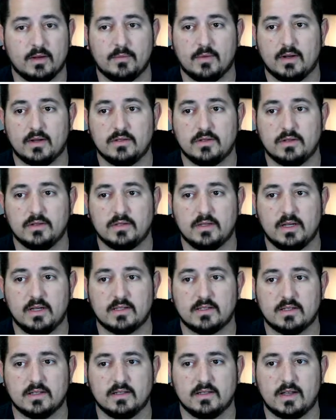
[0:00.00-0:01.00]
But as you see,
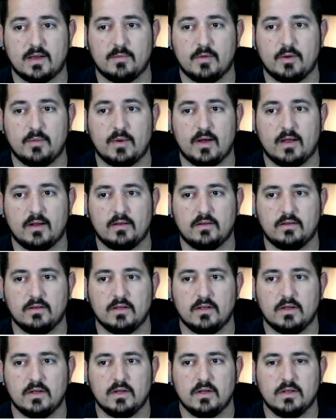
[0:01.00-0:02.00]
it's the demo model.
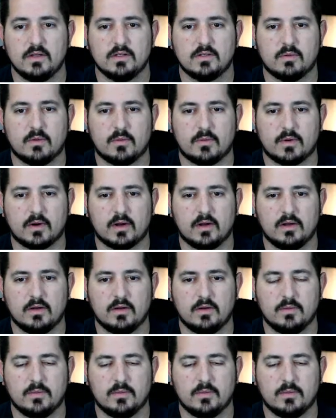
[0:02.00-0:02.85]
So what we're going to do,